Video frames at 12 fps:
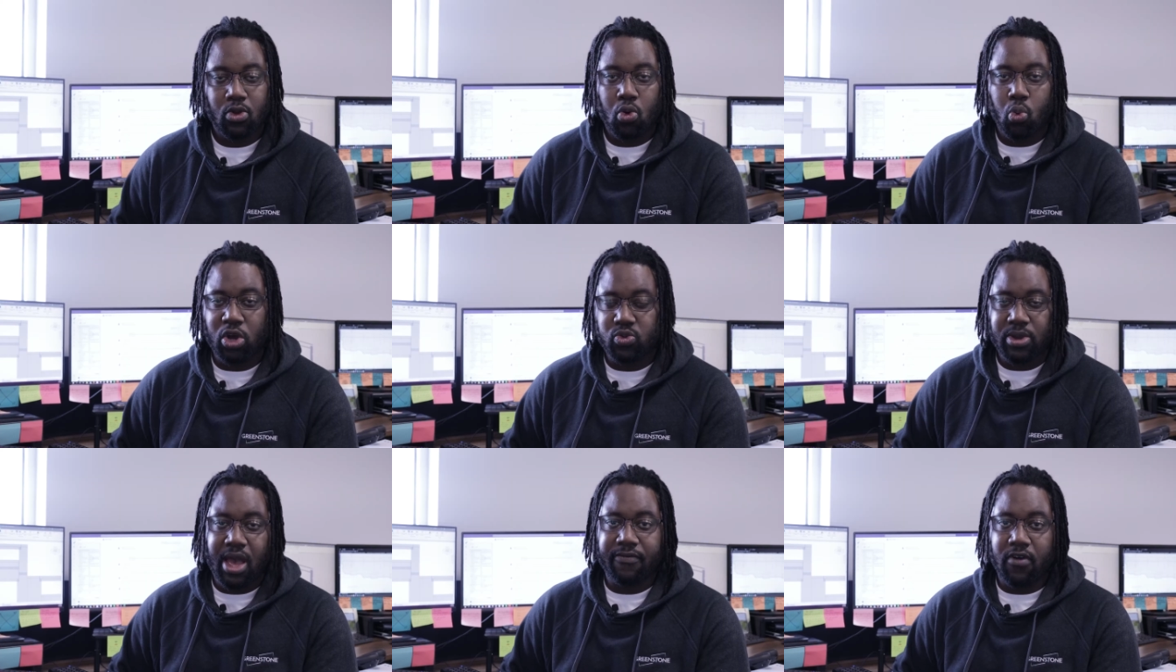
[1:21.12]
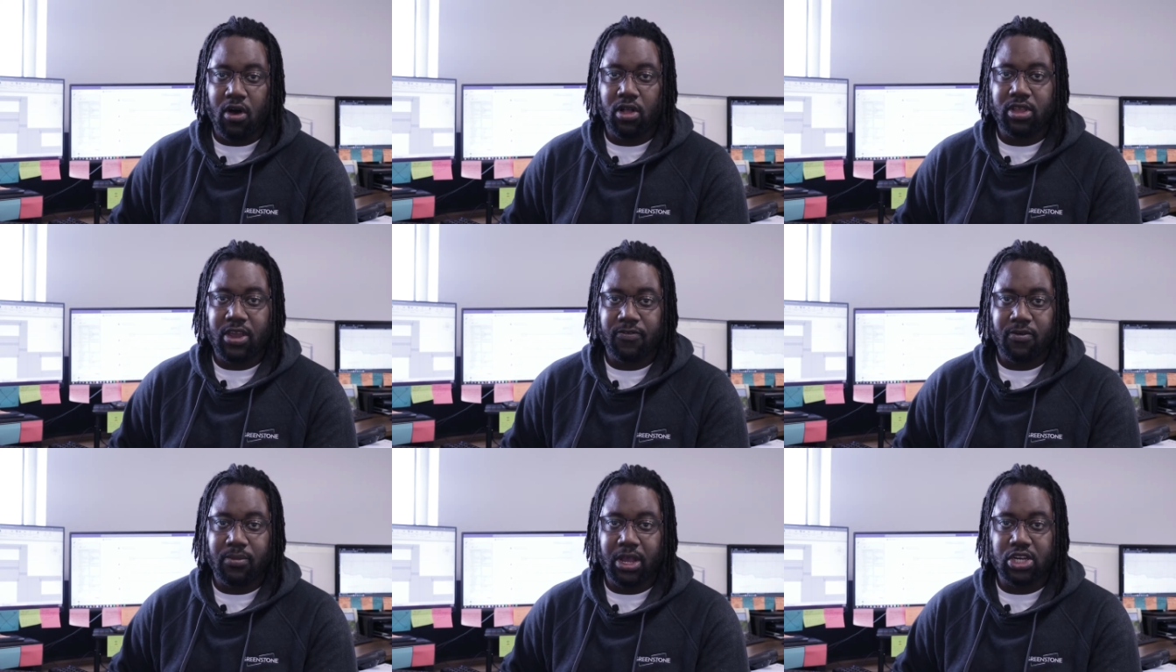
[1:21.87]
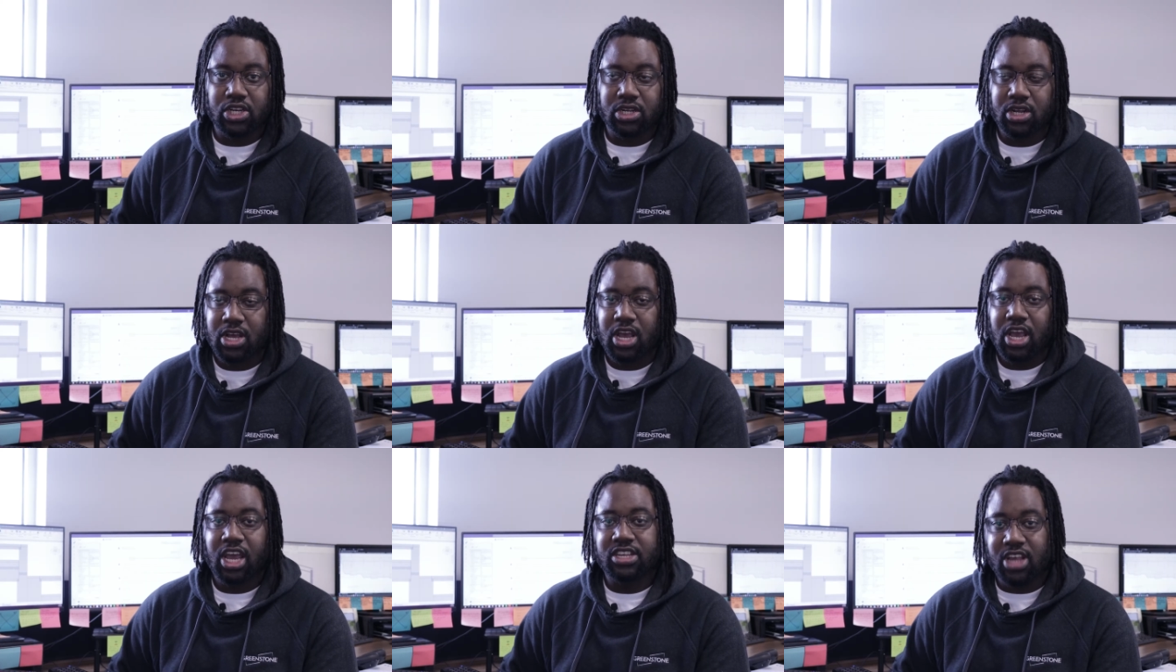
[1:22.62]
Once we have all the information,
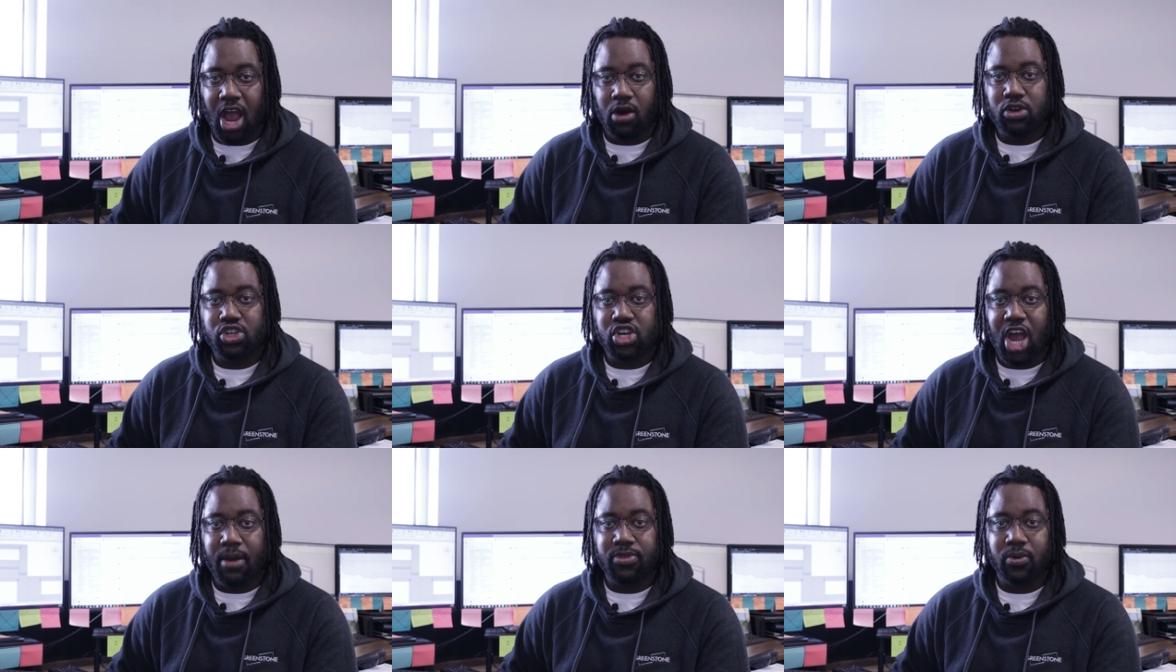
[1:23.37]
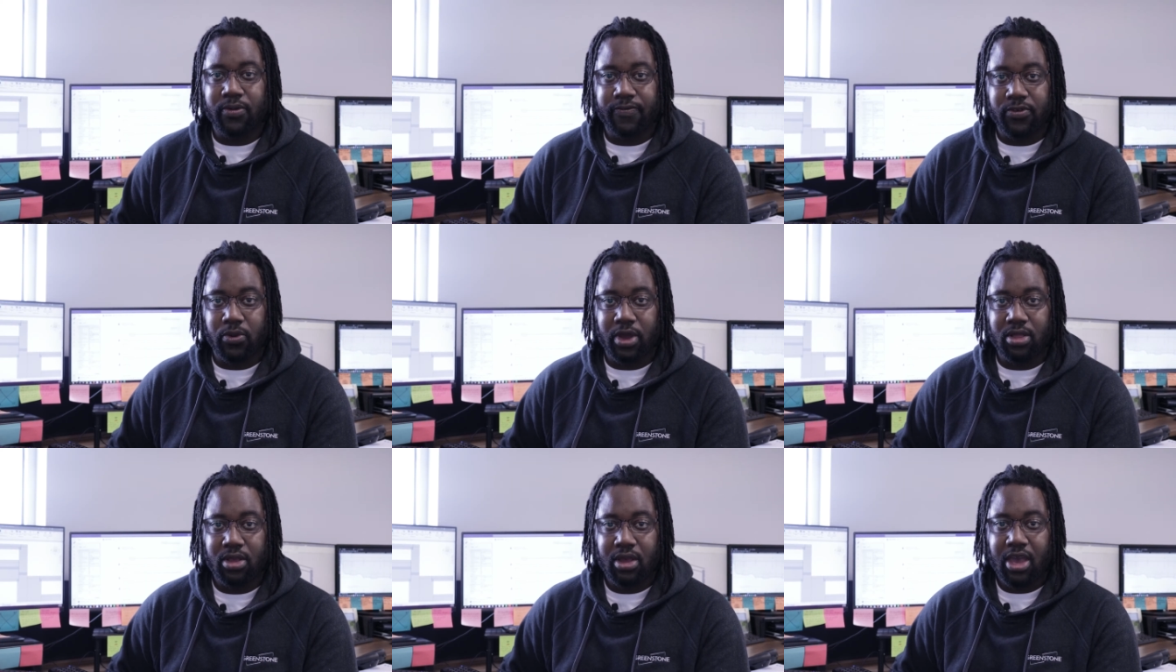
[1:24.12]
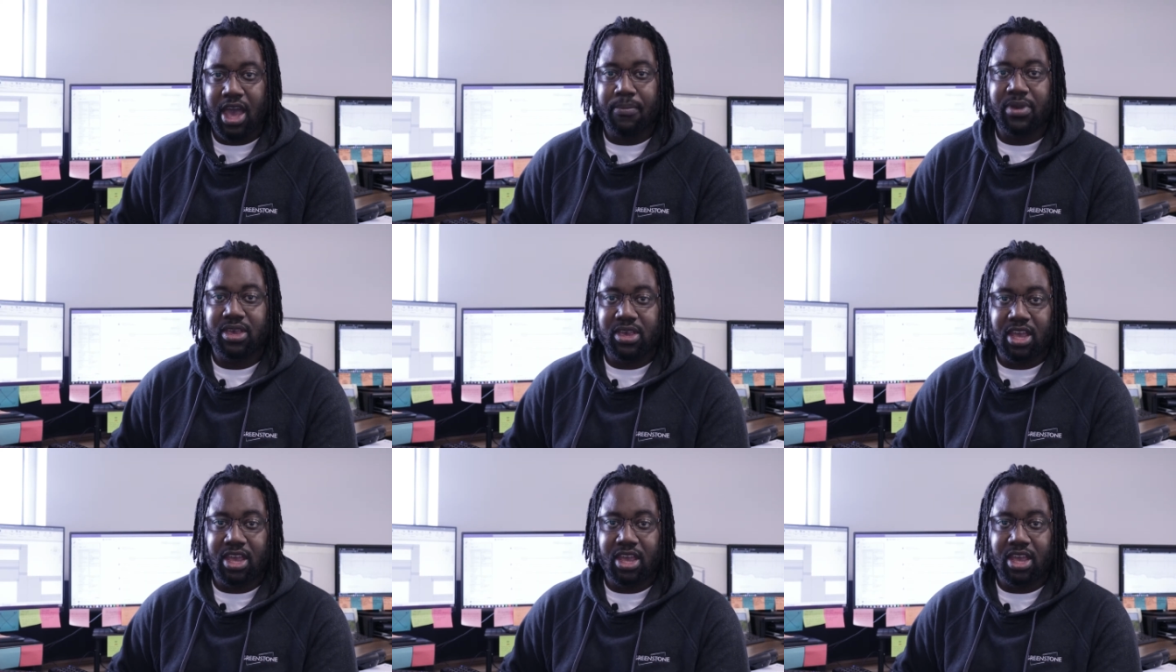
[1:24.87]
it's our job to review it and begin